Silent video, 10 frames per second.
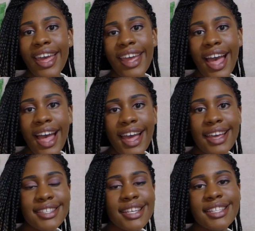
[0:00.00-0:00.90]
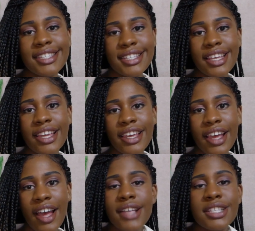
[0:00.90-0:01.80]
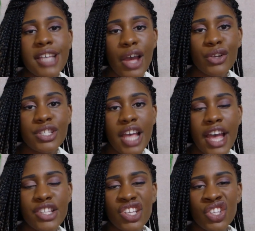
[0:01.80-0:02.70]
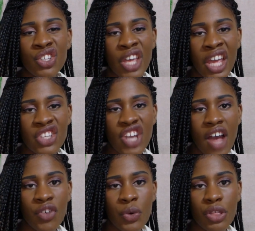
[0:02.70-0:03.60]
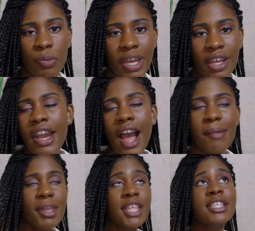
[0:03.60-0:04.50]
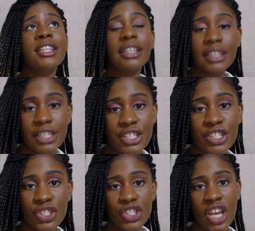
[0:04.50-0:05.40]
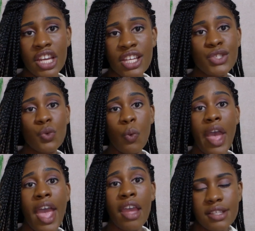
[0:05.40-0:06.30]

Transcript: Hey guys, it's T. As the title says, you can't travel with me. Now I mean this in the least shadiest way.